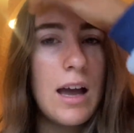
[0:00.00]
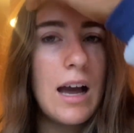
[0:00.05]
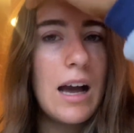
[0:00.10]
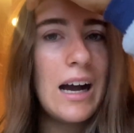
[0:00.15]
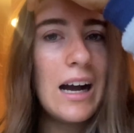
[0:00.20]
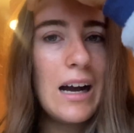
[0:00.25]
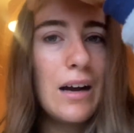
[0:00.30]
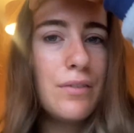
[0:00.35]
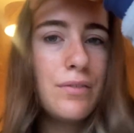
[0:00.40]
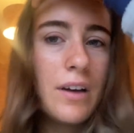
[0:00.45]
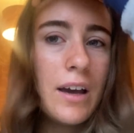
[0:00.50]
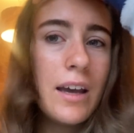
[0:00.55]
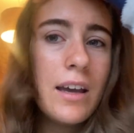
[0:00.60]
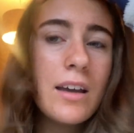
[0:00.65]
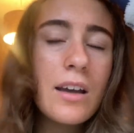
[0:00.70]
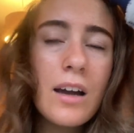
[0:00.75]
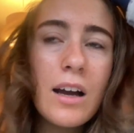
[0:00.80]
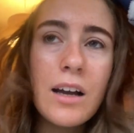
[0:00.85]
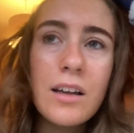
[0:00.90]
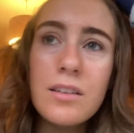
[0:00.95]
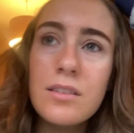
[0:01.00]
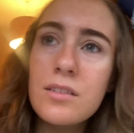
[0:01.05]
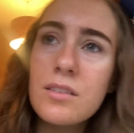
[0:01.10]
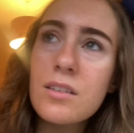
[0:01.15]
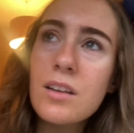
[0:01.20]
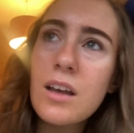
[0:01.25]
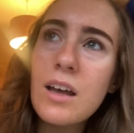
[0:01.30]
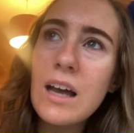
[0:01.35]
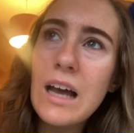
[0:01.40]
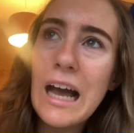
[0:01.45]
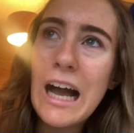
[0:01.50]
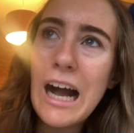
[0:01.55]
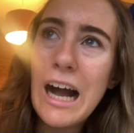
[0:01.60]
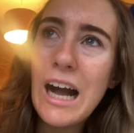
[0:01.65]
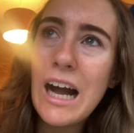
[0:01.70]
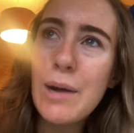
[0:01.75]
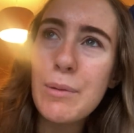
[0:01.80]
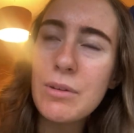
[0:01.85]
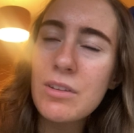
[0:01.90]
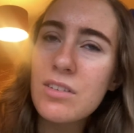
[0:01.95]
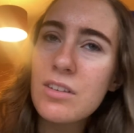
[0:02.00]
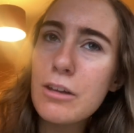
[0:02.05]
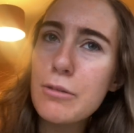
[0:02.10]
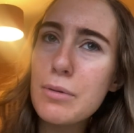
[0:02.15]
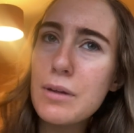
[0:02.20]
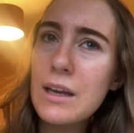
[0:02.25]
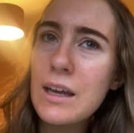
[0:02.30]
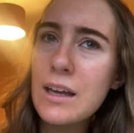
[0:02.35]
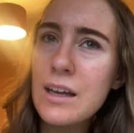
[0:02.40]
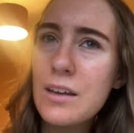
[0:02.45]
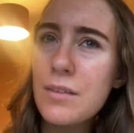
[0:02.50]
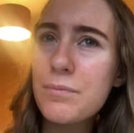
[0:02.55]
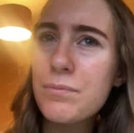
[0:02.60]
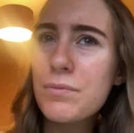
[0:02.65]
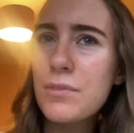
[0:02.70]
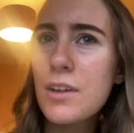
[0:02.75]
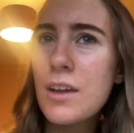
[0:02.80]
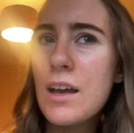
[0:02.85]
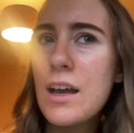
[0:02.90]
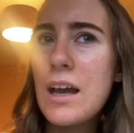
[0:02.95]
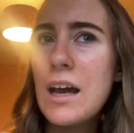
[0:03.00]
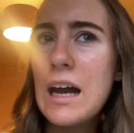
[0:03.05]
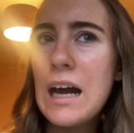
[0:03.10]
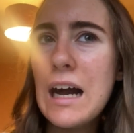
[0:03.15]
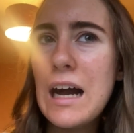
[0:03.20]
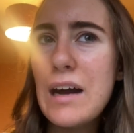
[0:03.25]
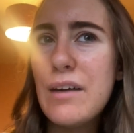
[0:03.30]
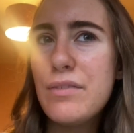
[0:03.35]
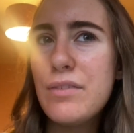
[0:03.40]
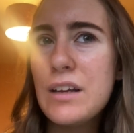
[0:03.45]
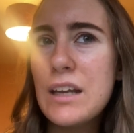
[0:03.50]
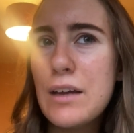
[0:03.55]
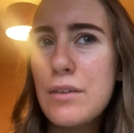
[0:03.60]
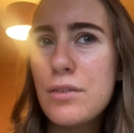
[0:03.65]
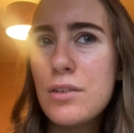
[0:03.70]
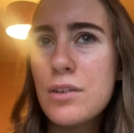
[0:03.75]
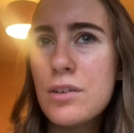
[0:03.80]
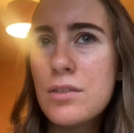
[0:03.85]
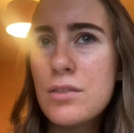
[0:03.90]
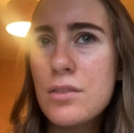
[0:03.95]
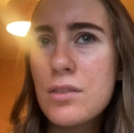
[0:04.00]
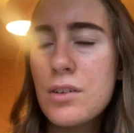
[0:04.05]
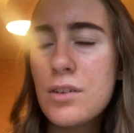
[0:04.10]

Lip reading: 8:30, and I went to sleep at like 11:30,